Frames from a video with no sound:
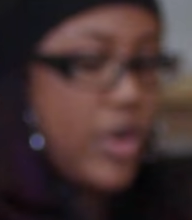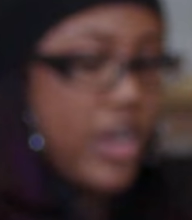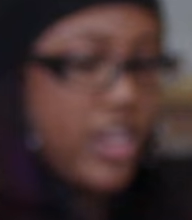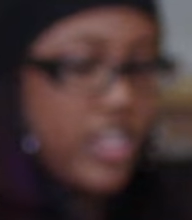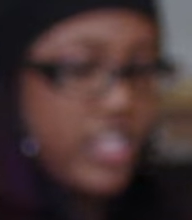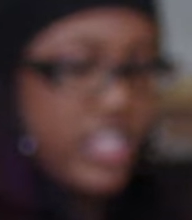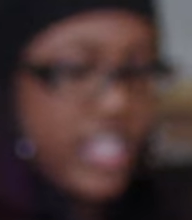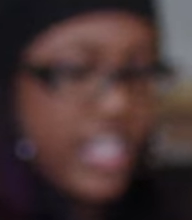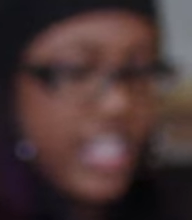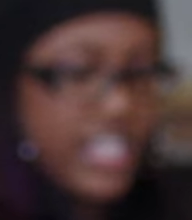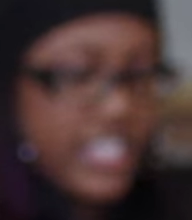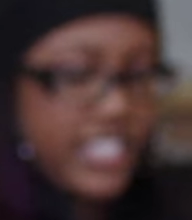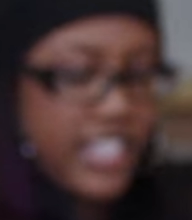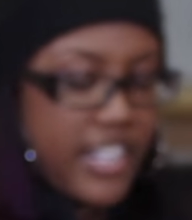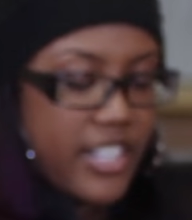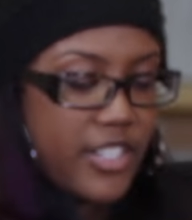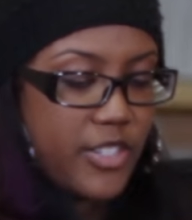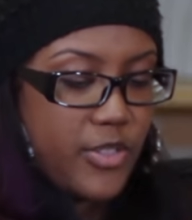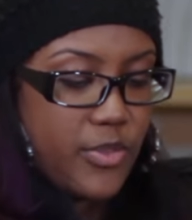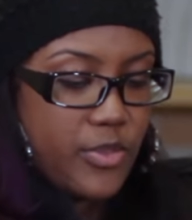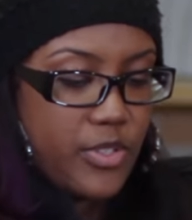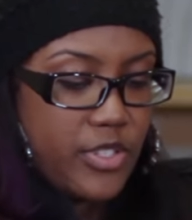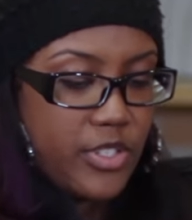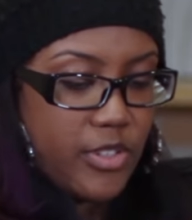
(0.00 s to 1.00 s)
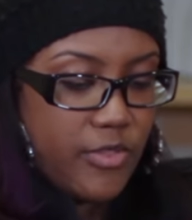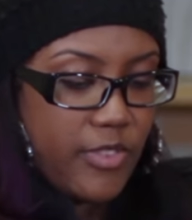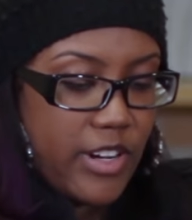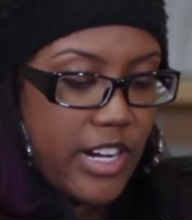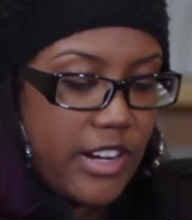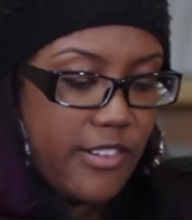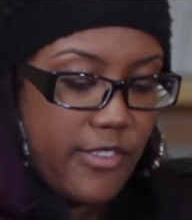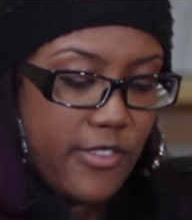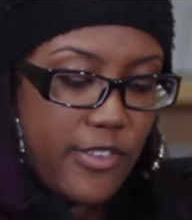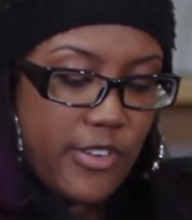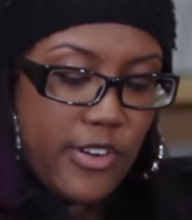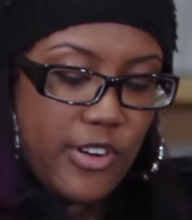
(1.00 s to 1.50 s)
Well, I tattooed
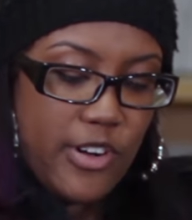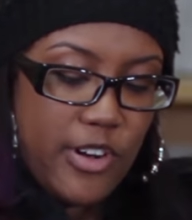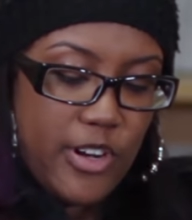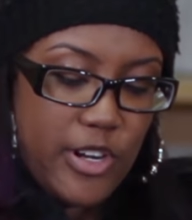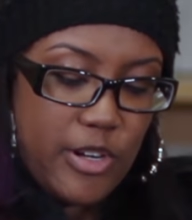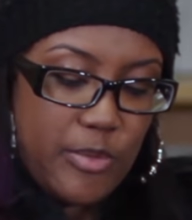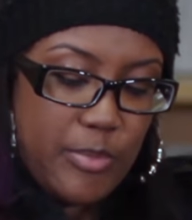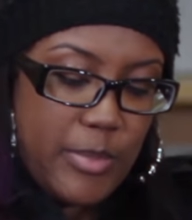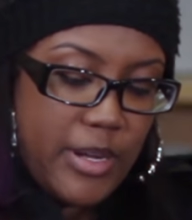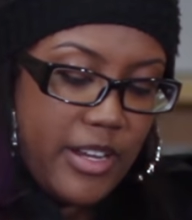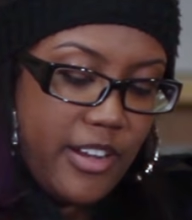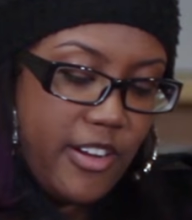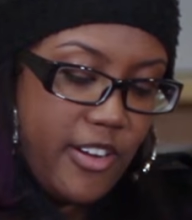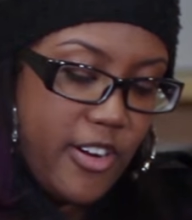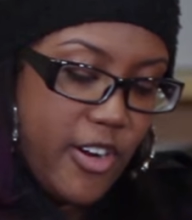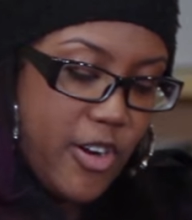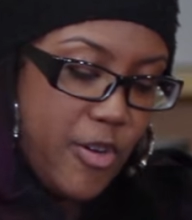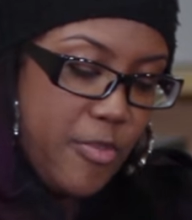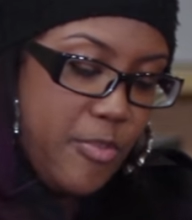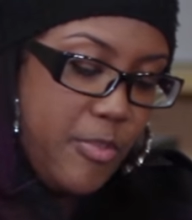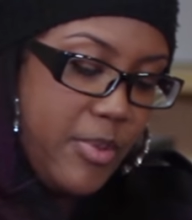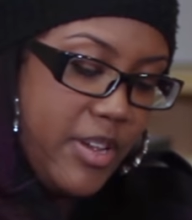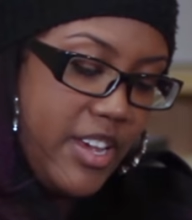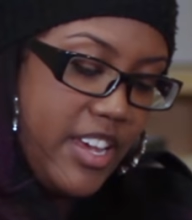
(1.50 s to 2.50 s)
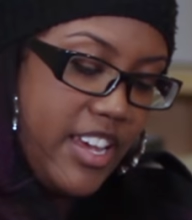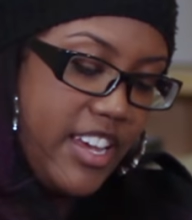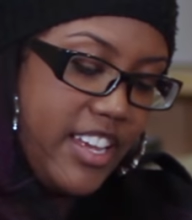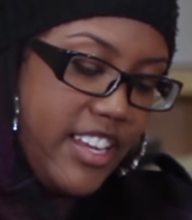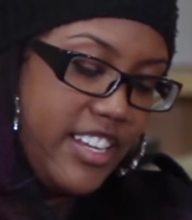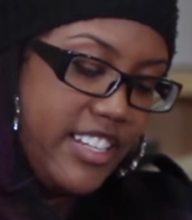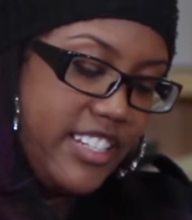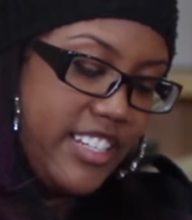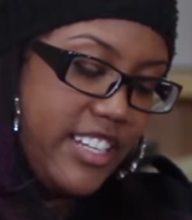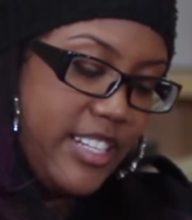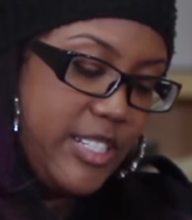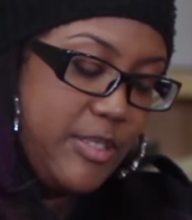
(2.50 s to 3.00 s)
Survivor on my arm,
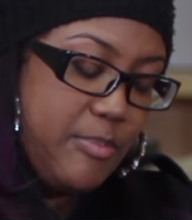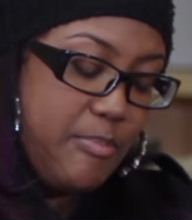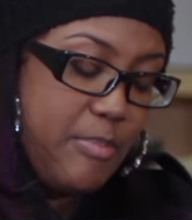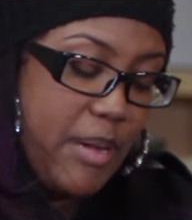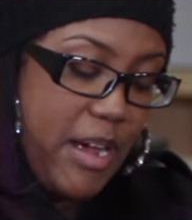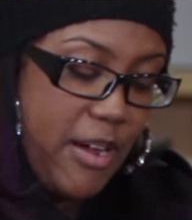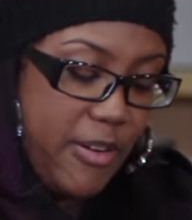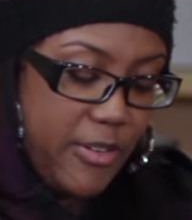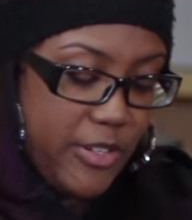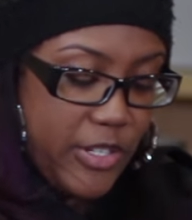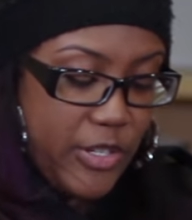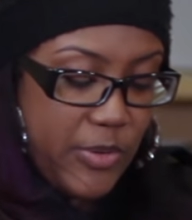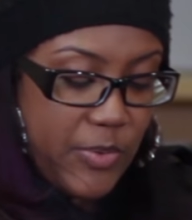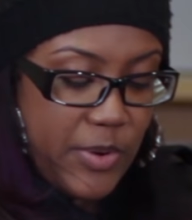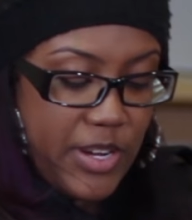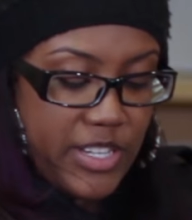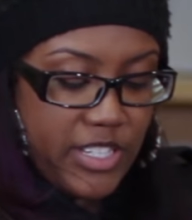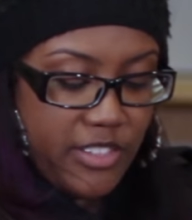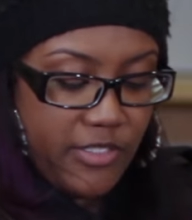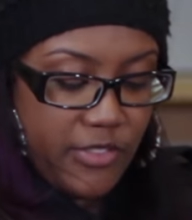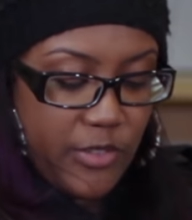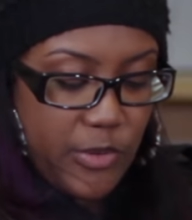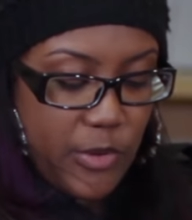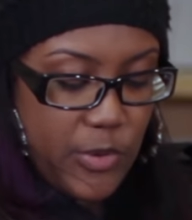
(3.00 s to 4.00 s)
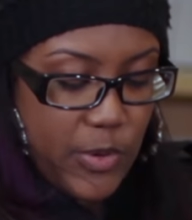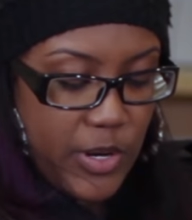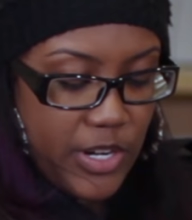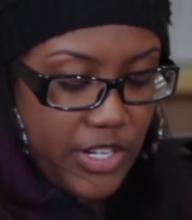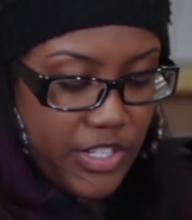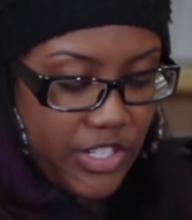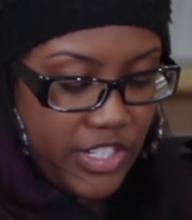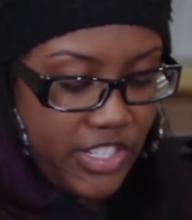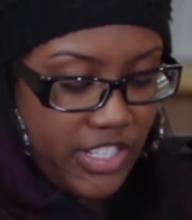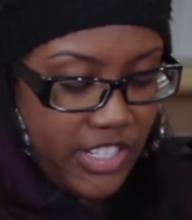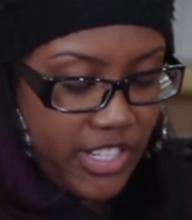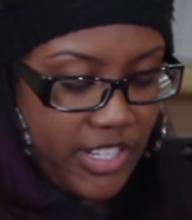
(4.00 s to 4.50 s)
and it's bound to raise a few
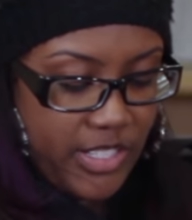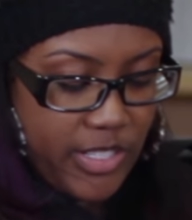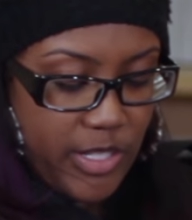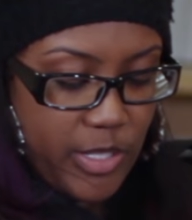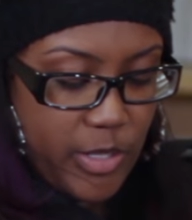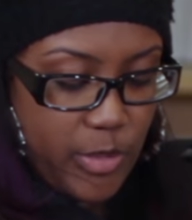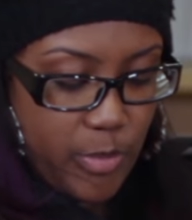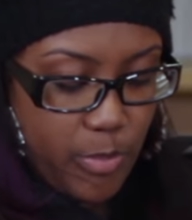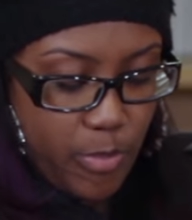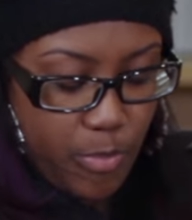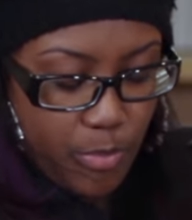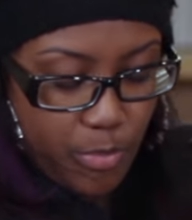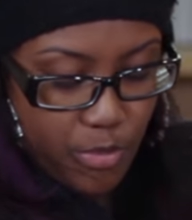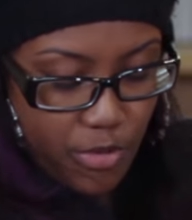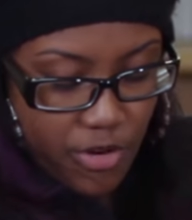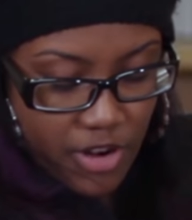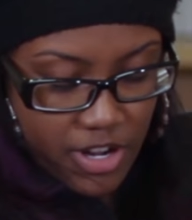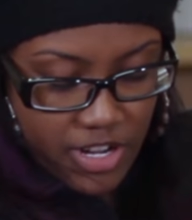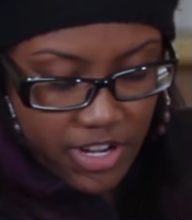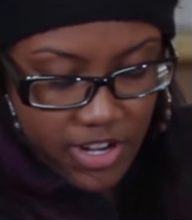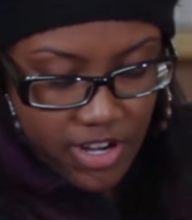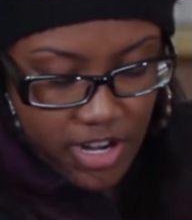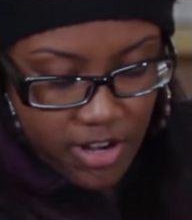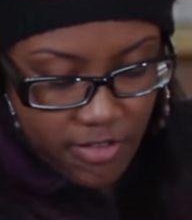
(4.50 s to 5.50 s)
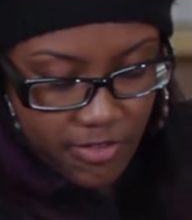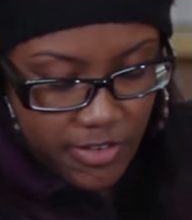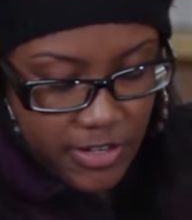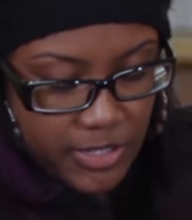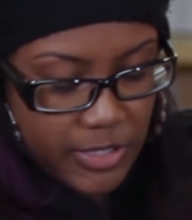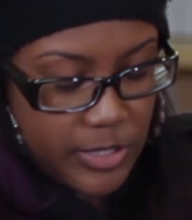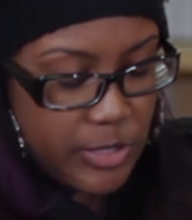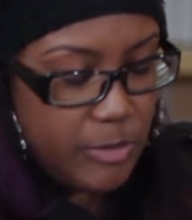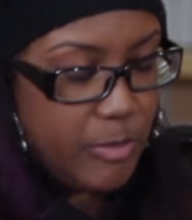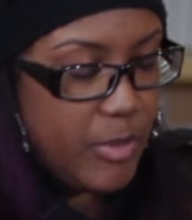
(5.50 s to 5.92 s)
questions because it's a pretty obvious